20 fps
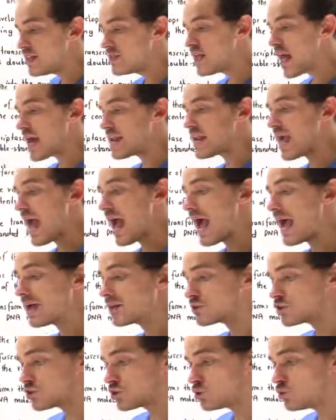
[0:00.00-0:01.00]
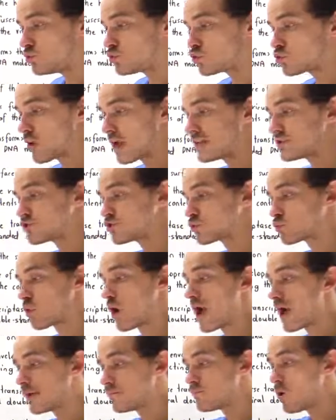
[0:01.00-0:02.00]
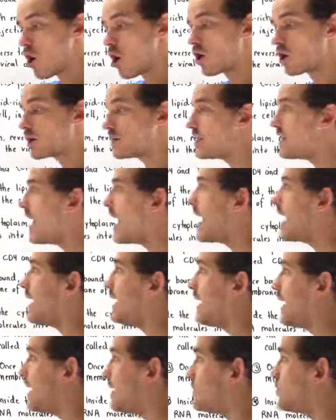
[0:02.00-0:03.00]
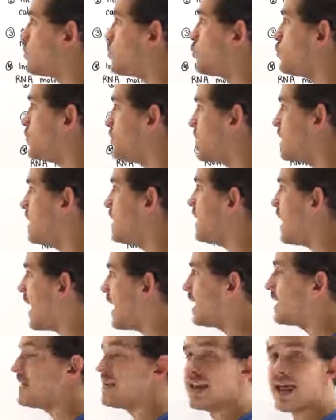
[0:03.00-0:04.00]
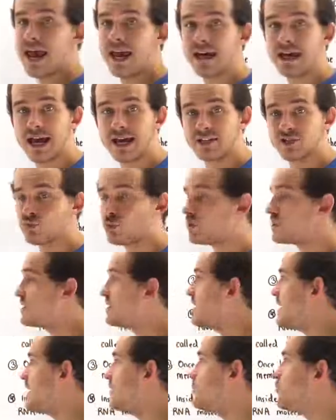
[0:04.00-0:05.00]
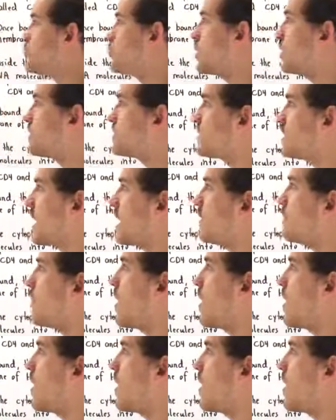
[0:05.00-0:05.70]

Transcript: that acts to transcribe RNA into DNA, as we'll see in just a